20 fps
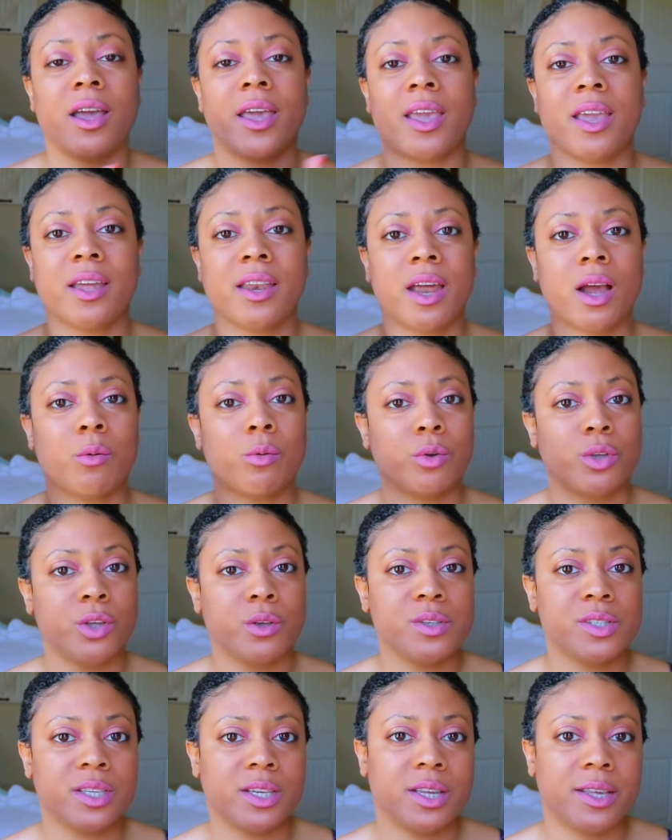and I will
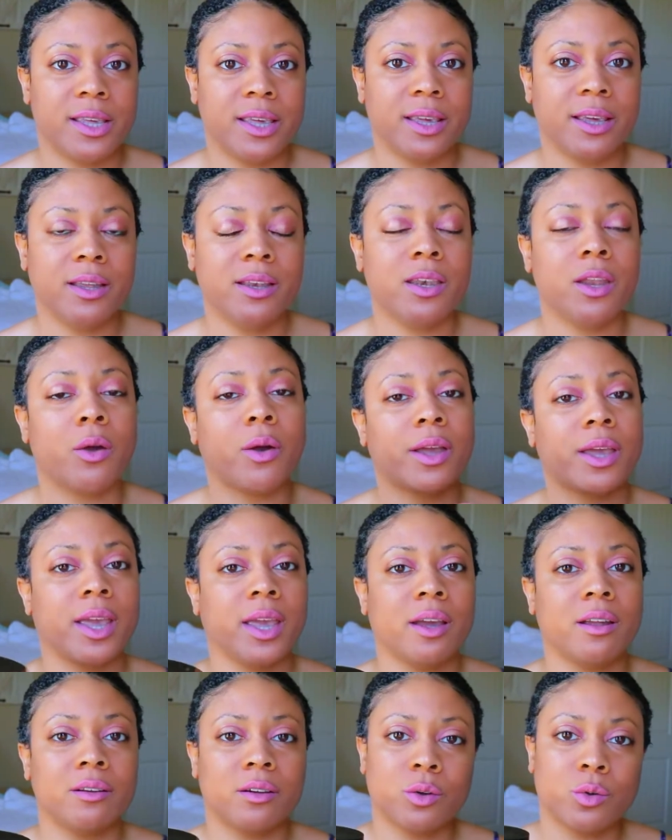use it again. Now I
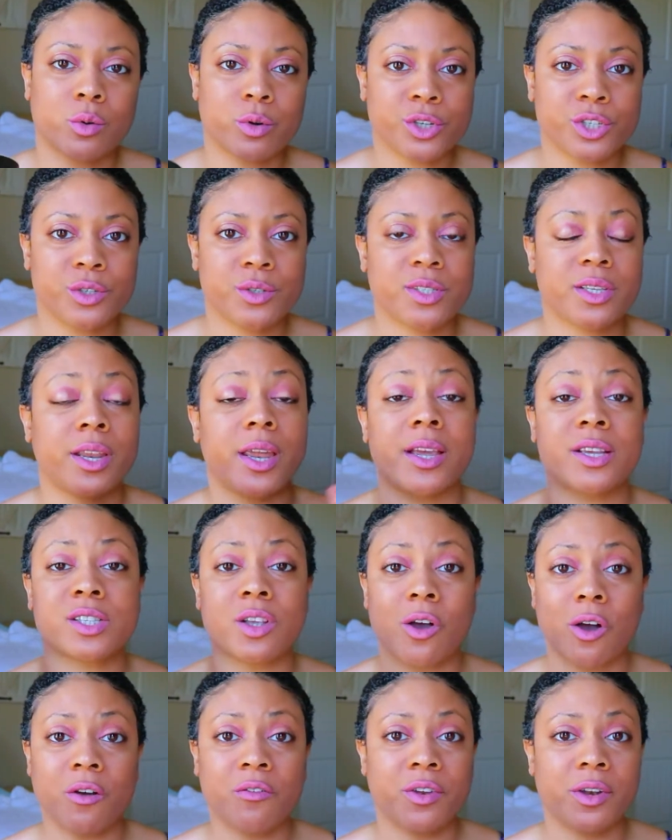can't, of course, use it as
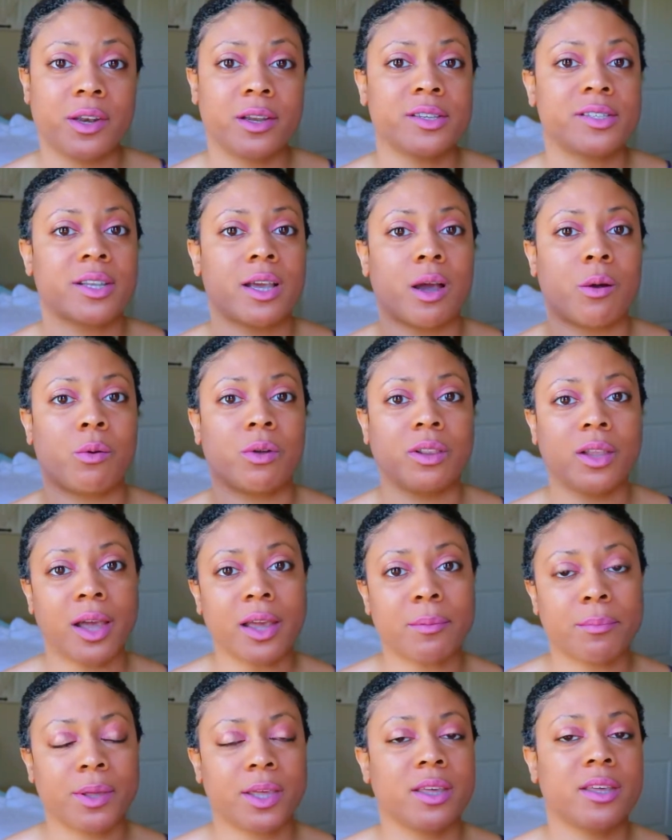often as I would
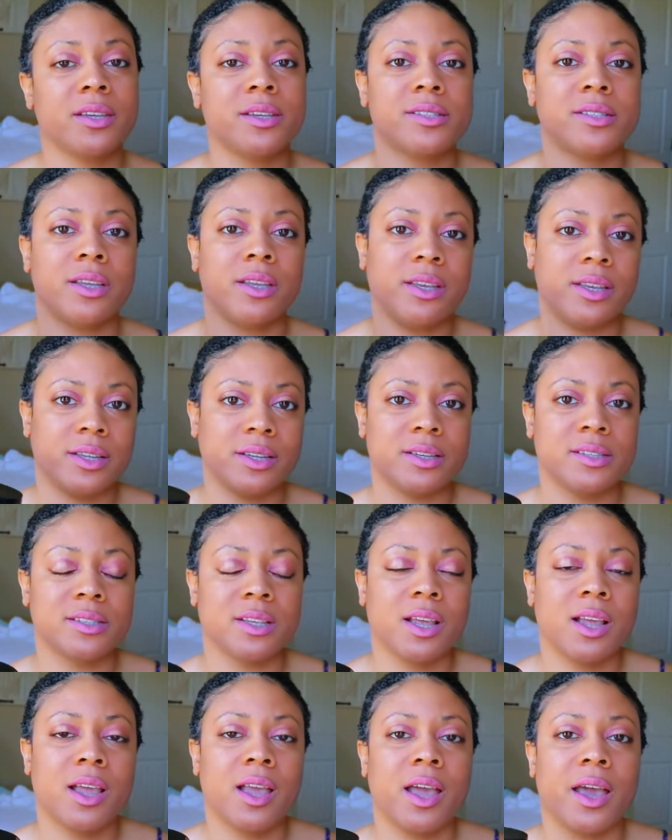like because it
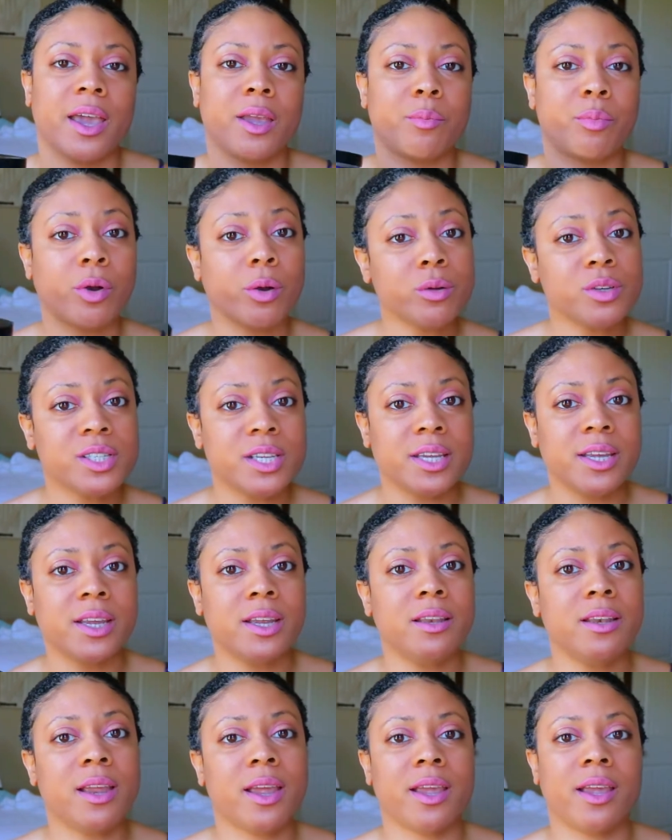is a
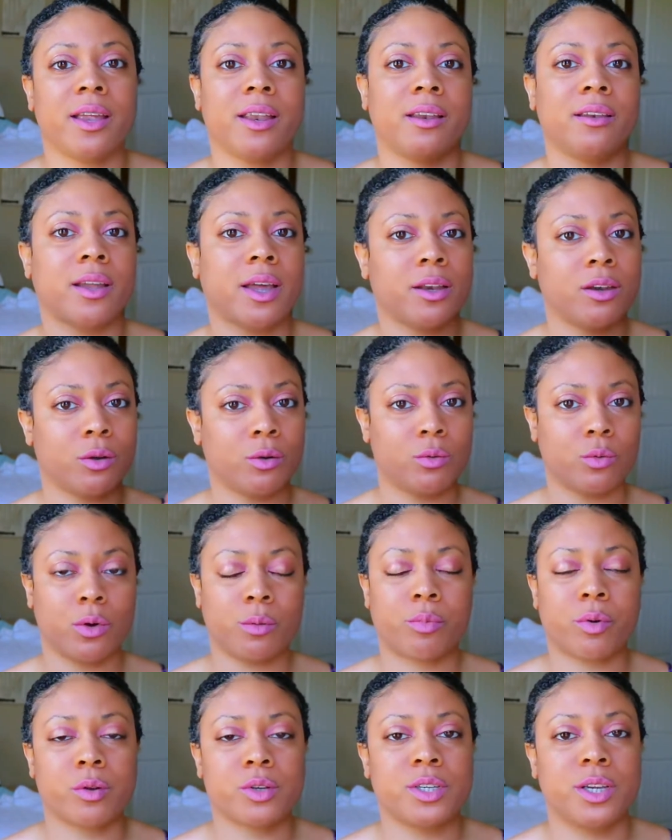protein and I don't
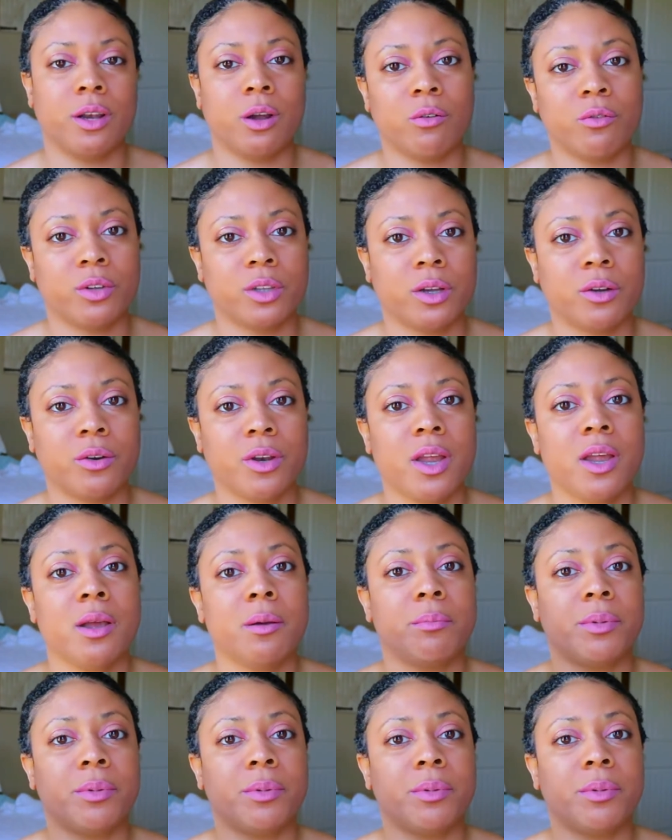want protein overload.